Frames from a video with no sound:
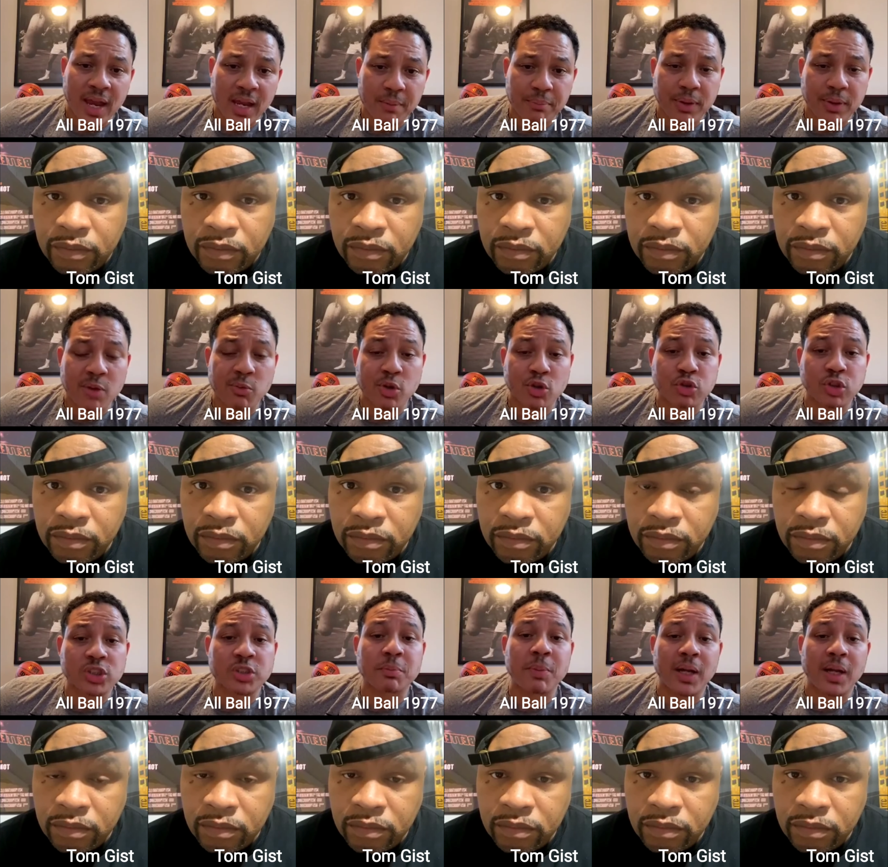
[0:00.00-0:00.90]
Speaker 1: Remember one
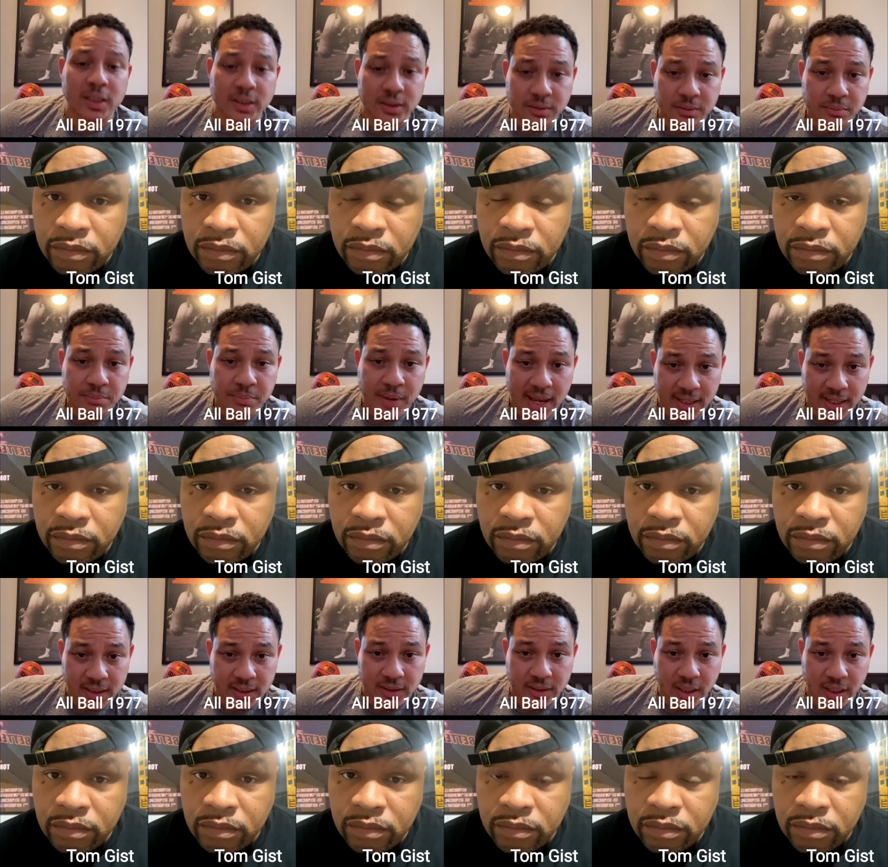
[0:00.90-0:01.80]
of Ice Man's Tip
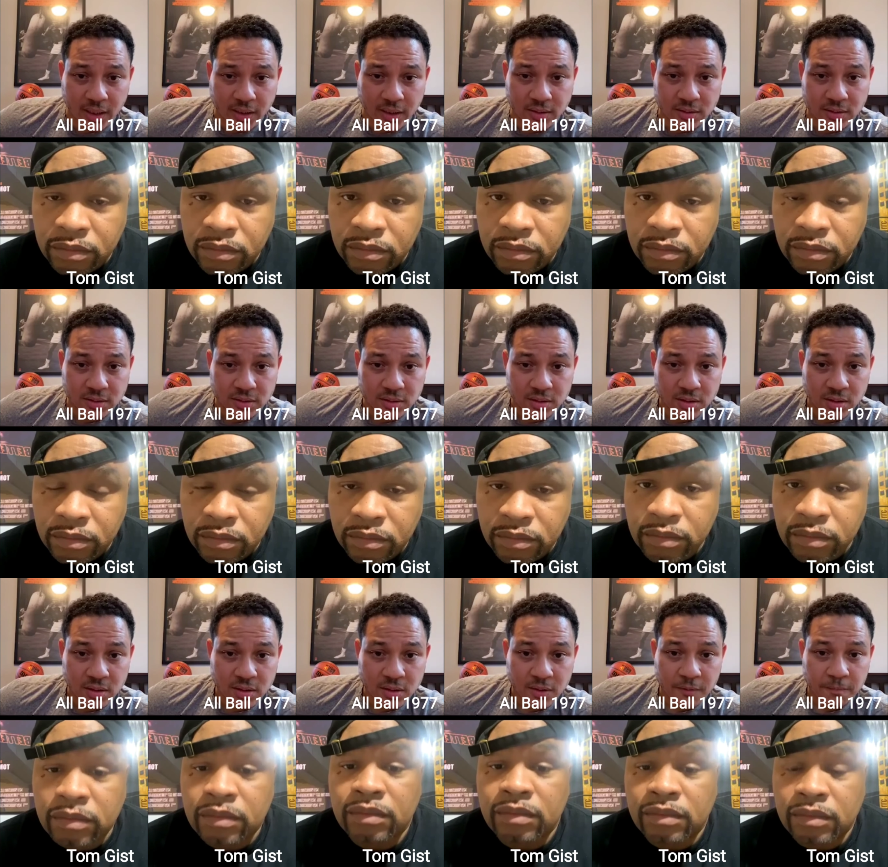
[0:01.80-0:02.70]
Dog, Tip Dog from
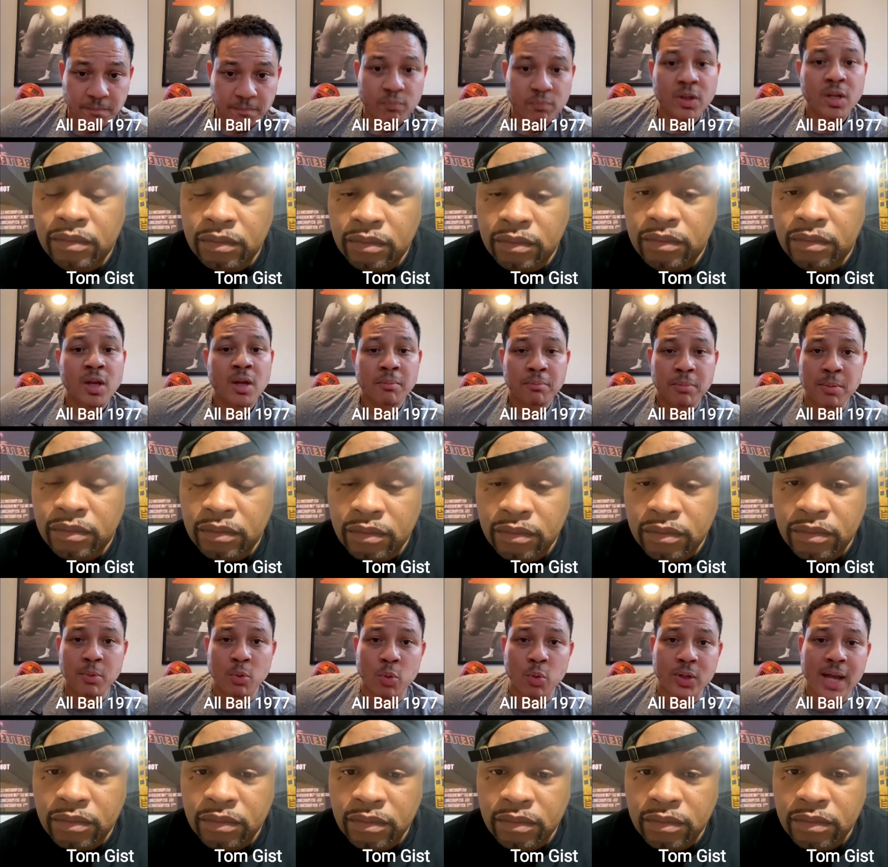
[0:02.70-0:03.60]
uptown mm. back in the
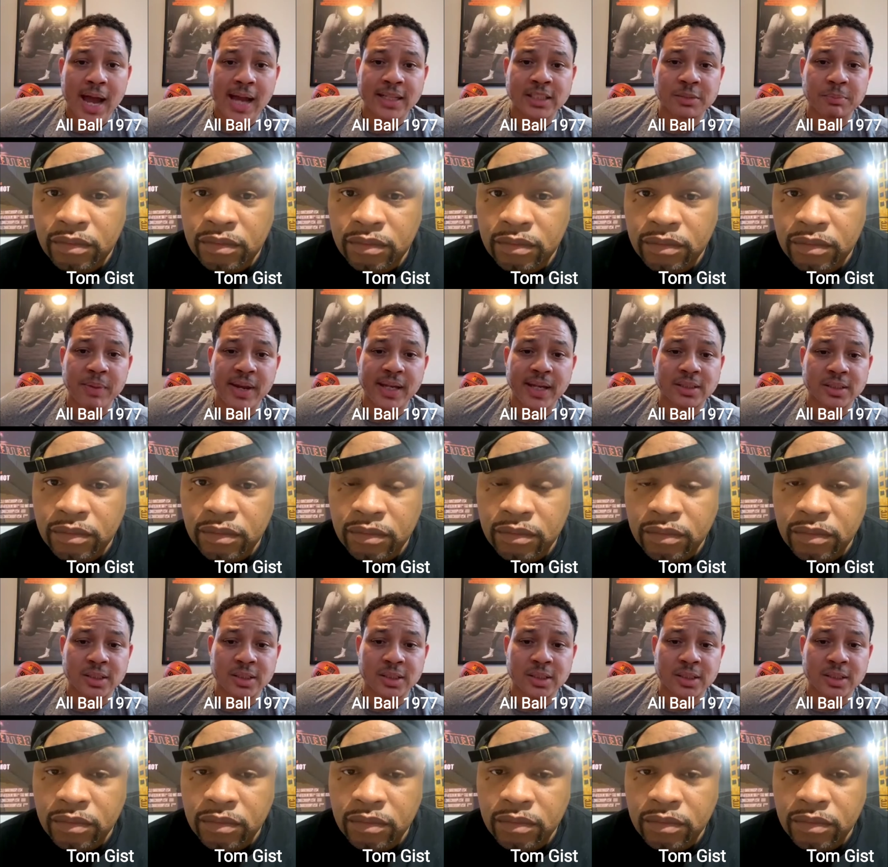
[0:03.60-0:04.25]
days, dumb nice.